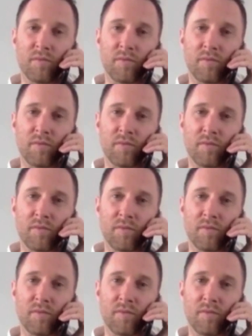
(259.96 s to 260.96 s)

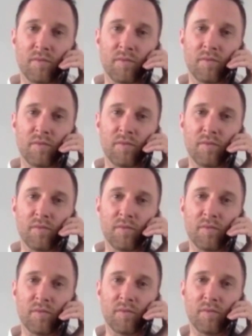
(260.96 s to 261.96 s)
This person isn't speaking.